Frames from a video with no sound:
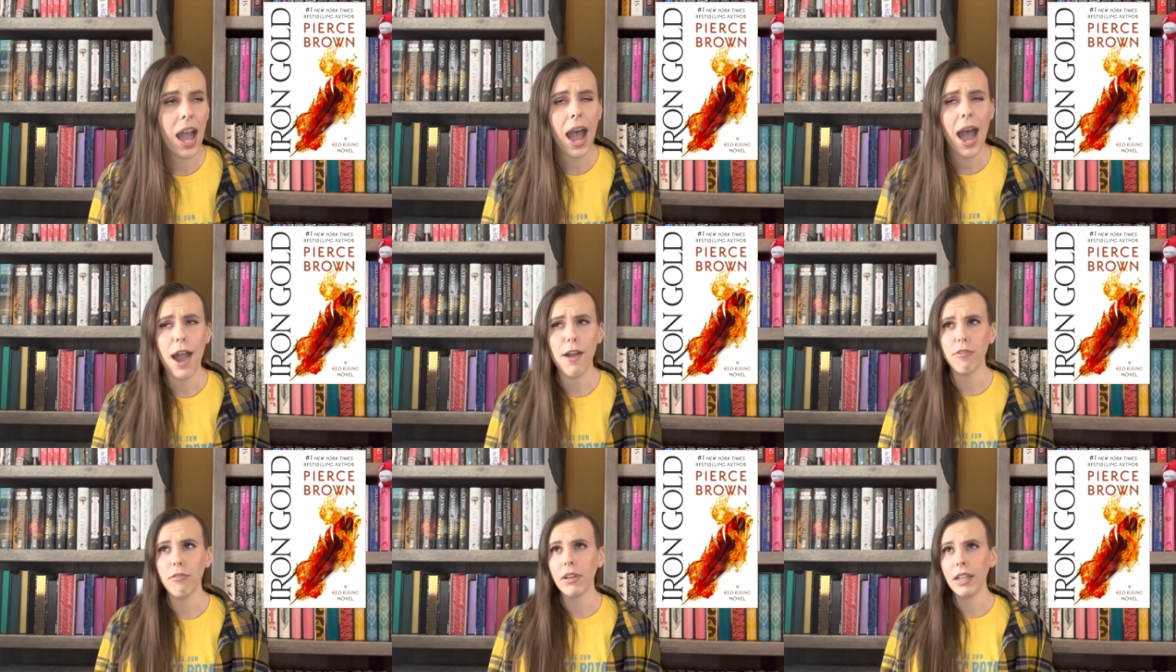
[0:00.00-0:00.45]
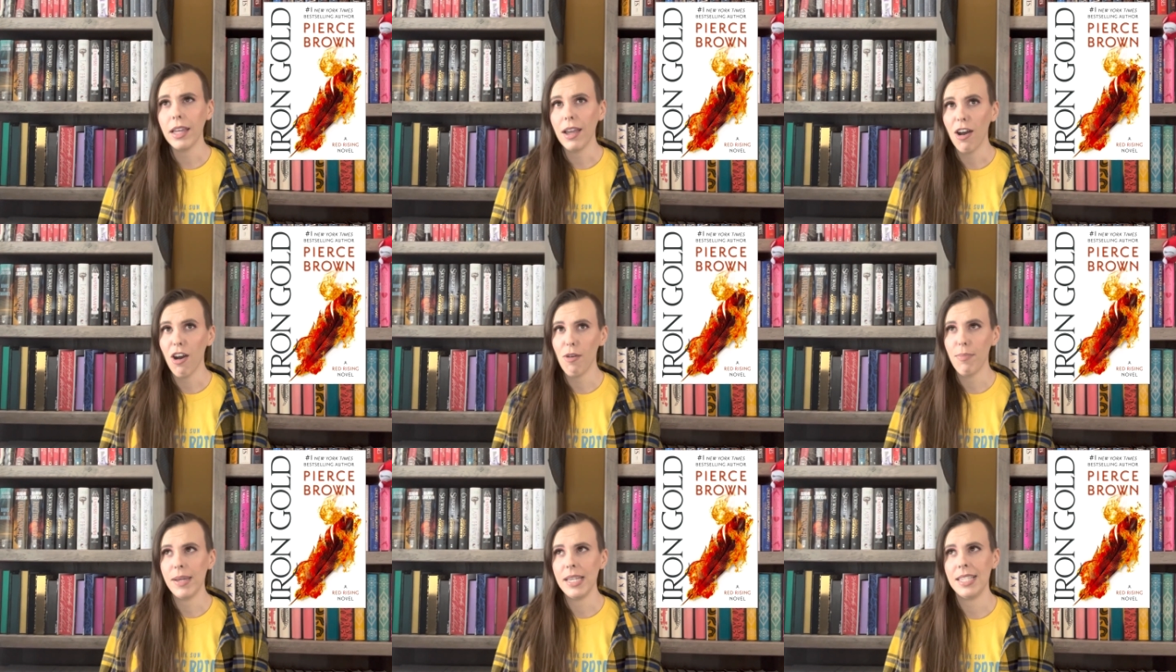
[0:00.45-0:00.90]
I really
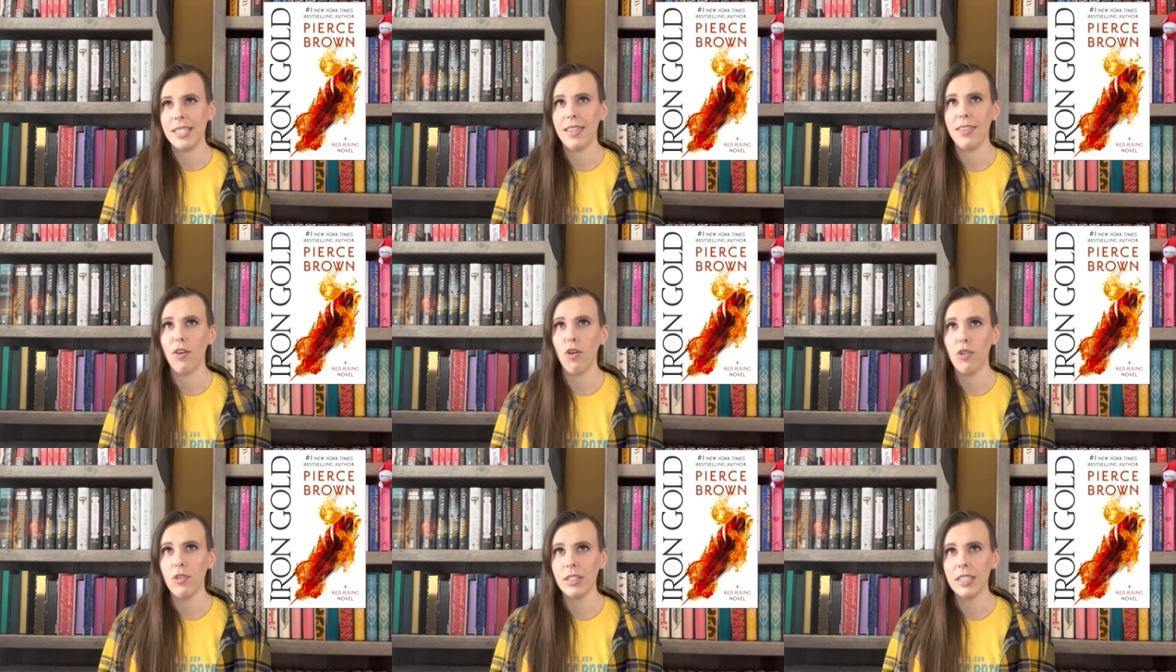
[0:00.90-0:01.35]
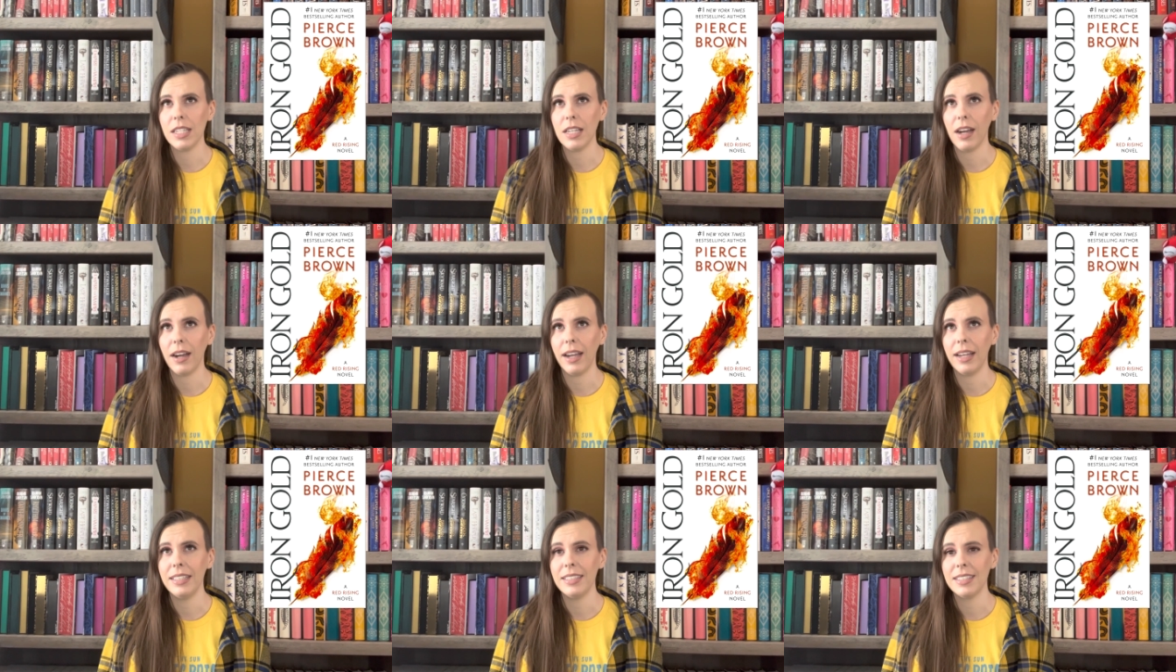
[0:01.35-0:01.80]
hope he's in the whole
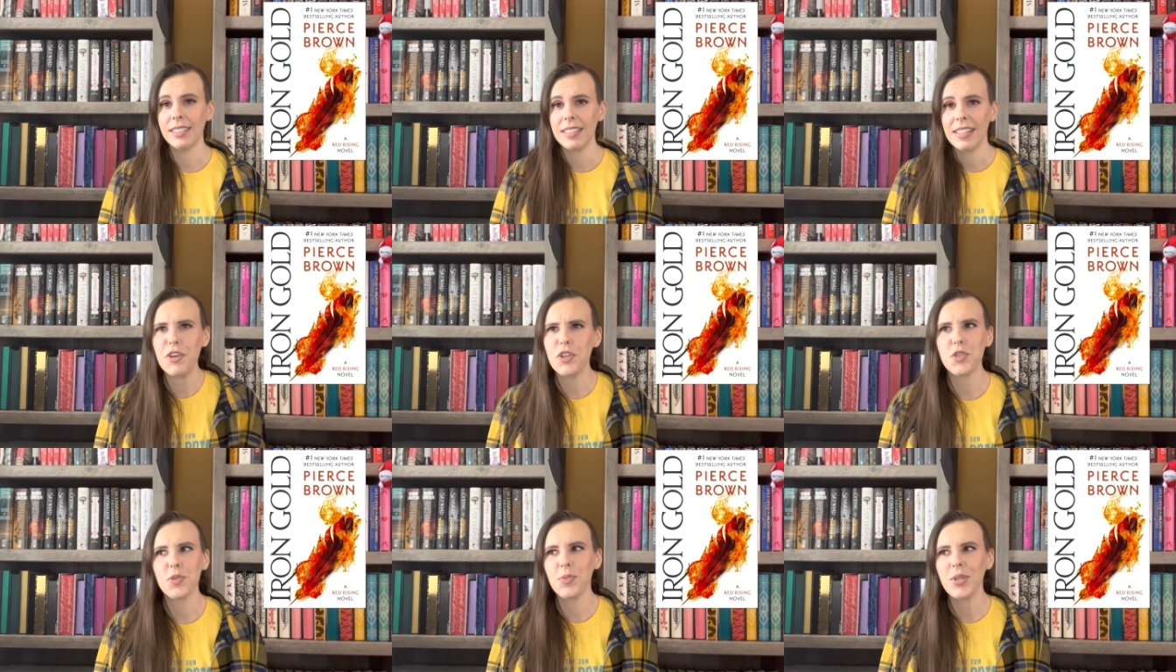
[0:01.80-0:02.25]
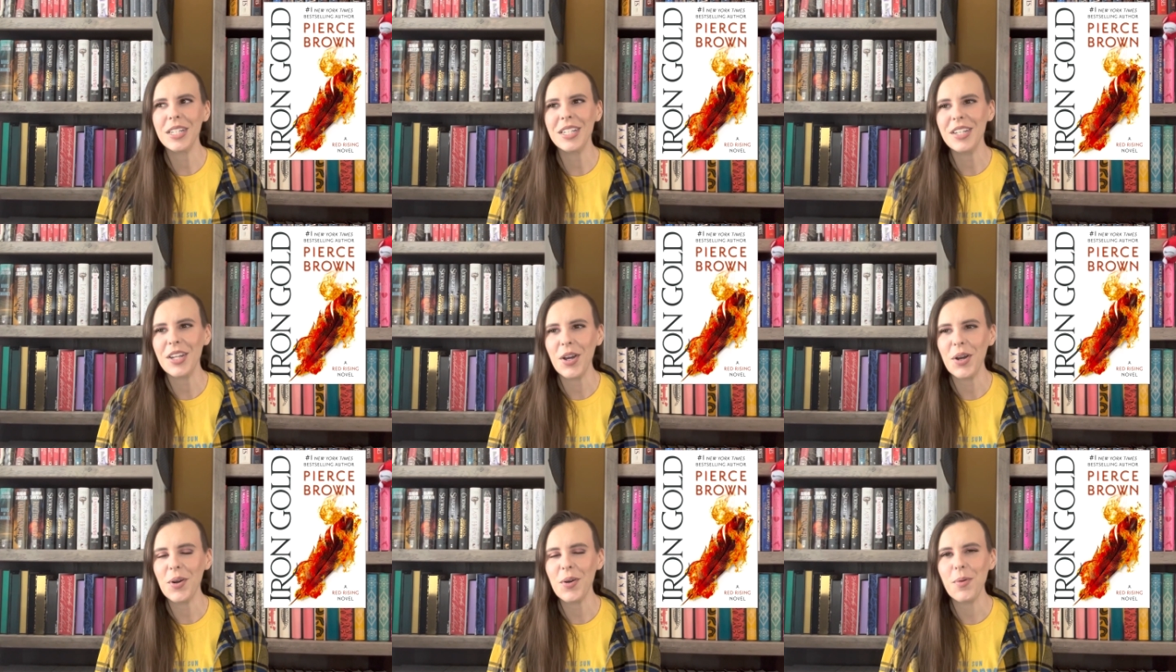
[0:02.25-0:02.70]
series. I just want to
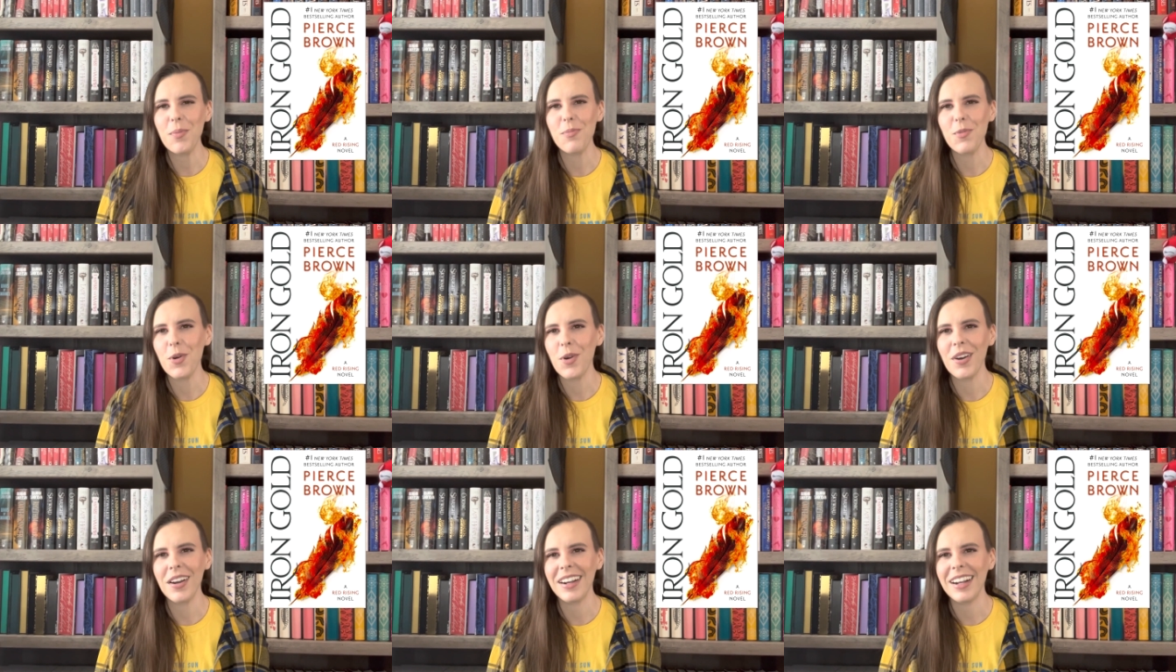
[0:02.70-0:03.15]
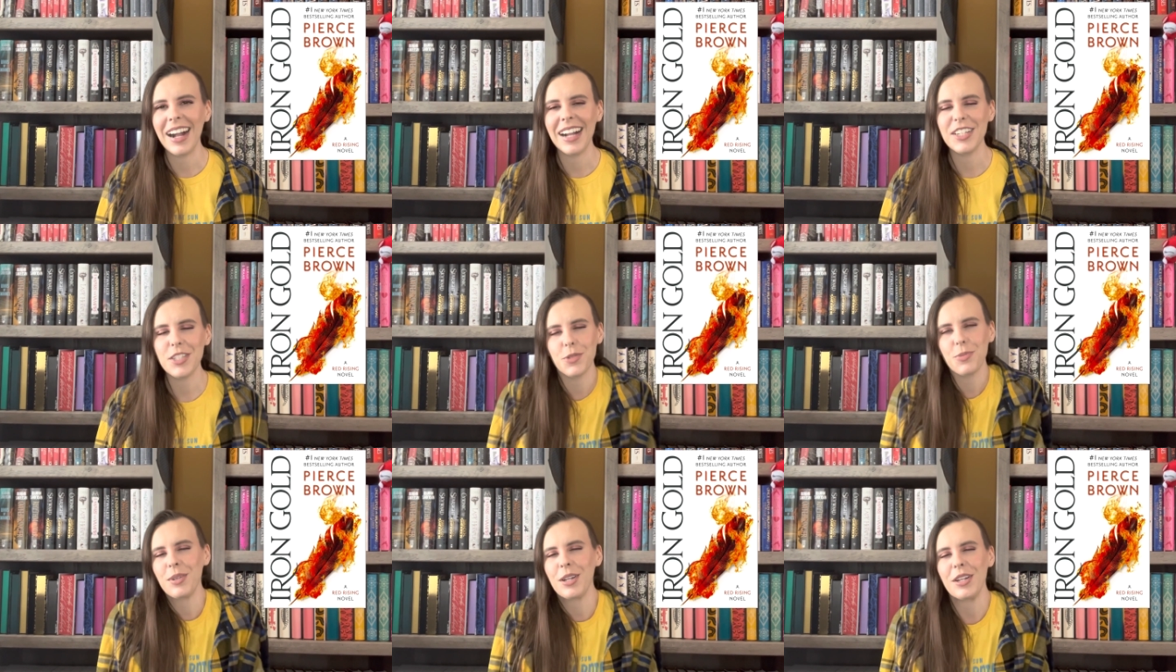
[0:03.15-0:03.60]
know more. I
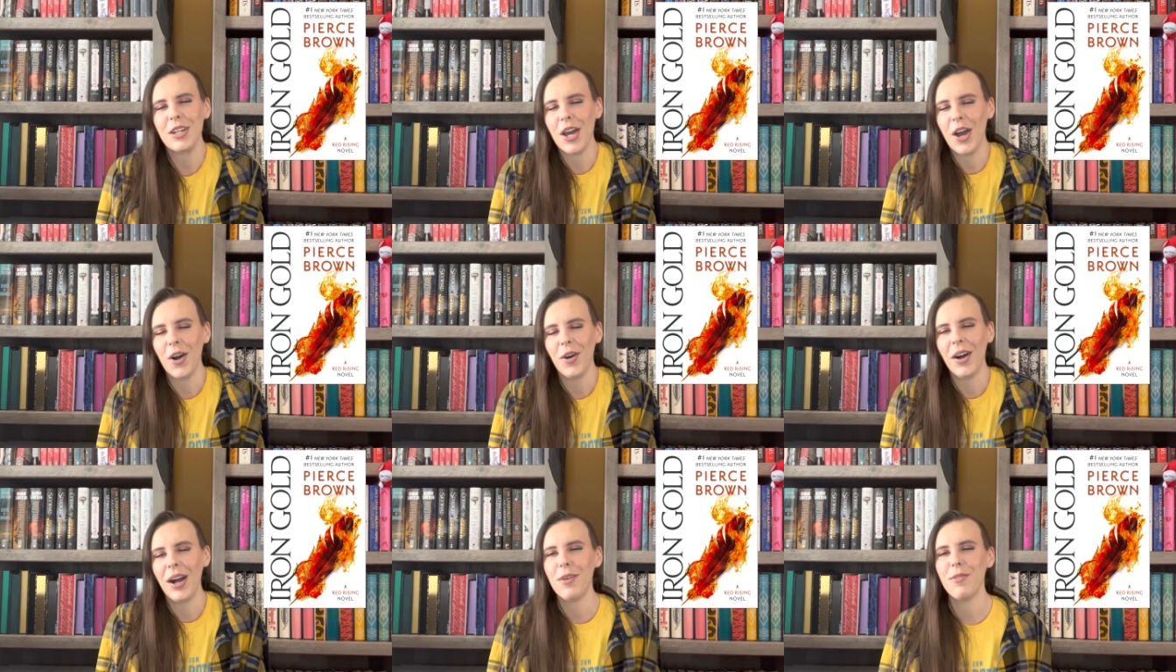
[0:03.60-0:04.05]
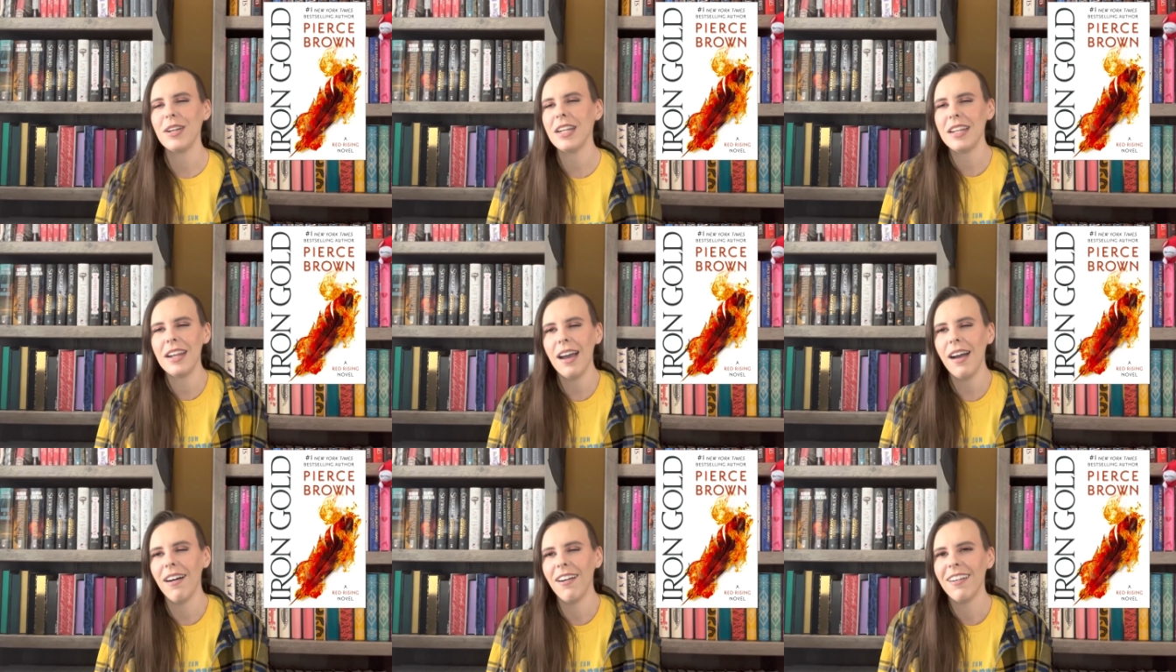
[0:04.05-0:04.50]
just want to know. I want to
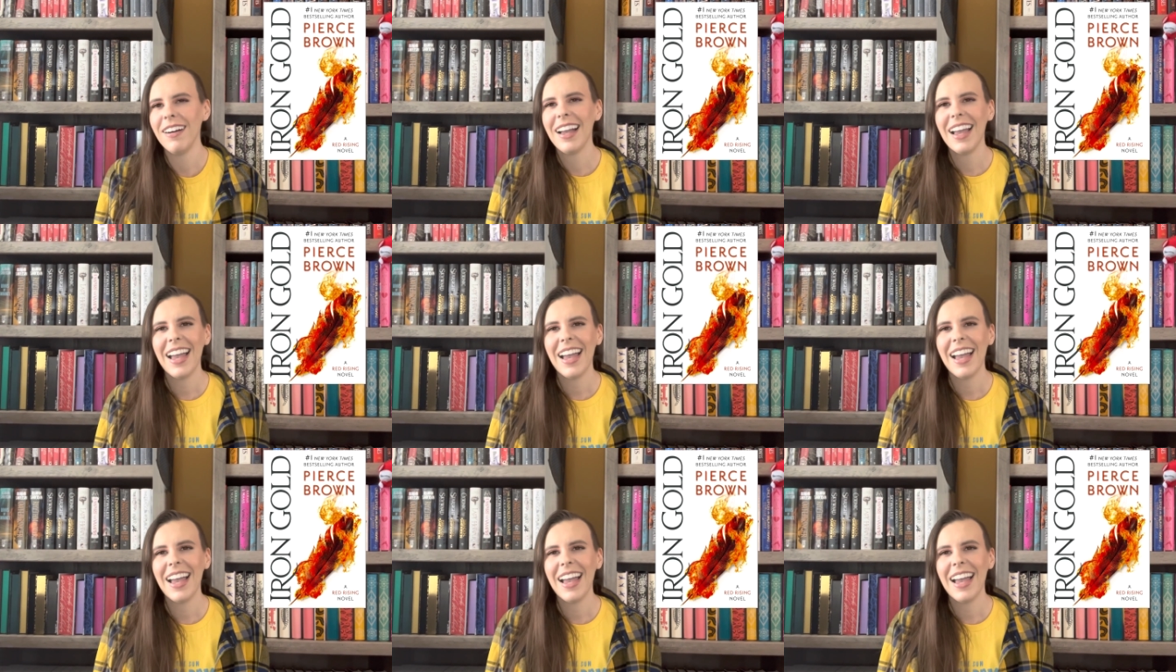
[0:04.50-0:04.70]
know.